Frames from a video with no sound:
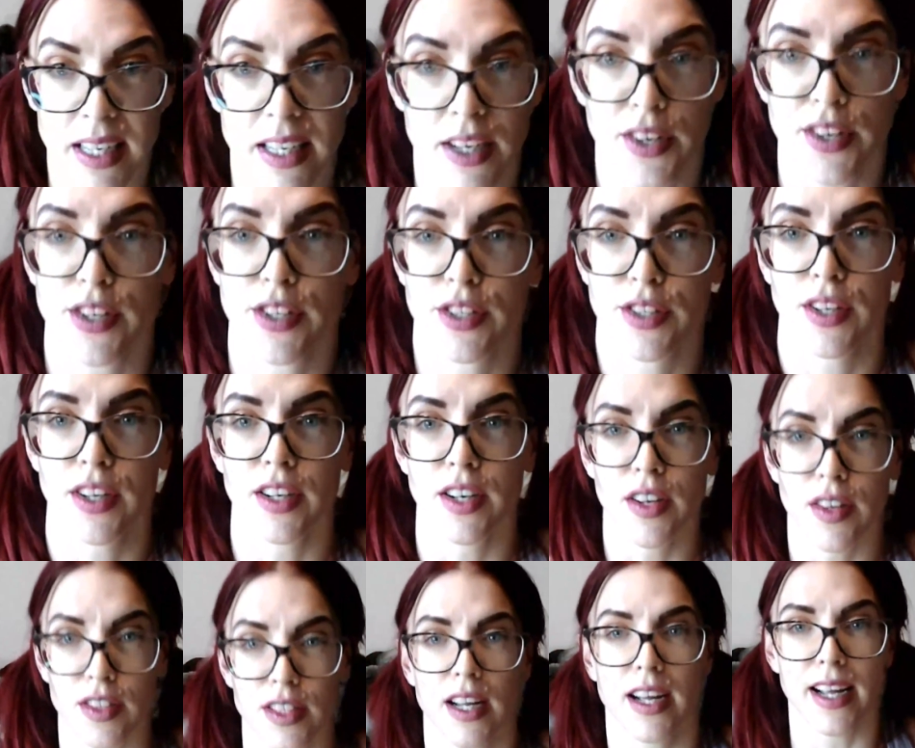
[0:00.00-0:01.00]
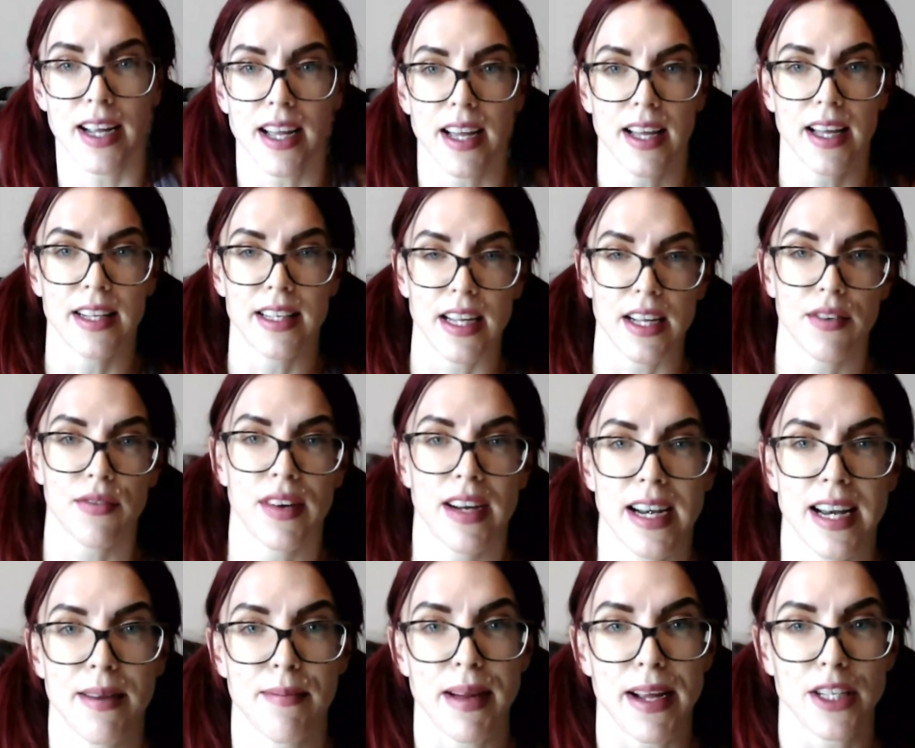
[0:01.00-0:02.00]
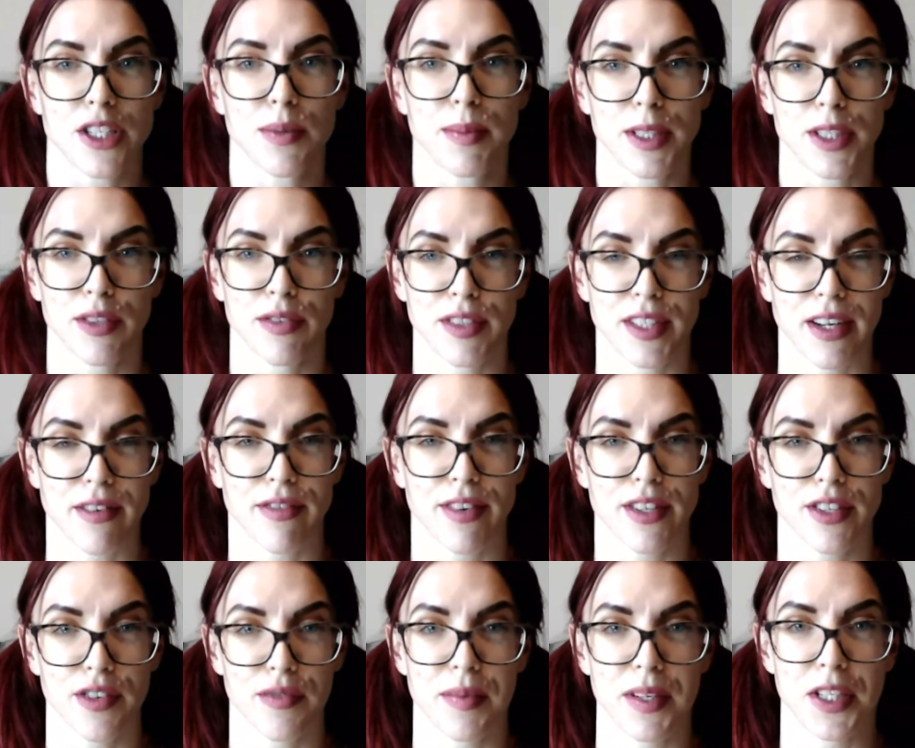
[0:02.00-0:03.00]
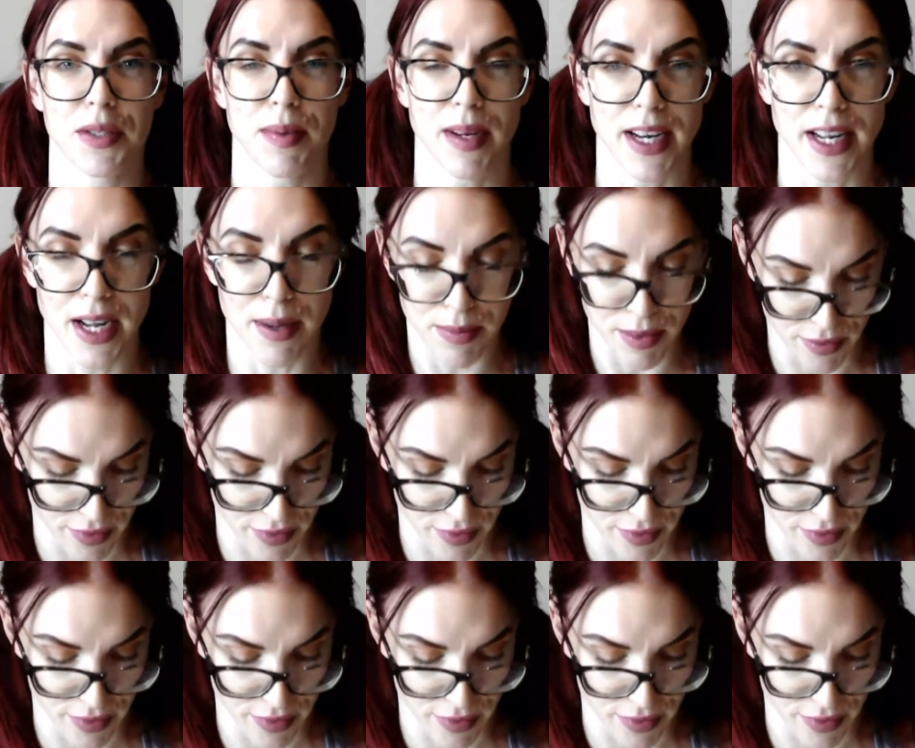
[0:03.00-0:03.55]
It looks like it didn't really make too much of a difference of me speeding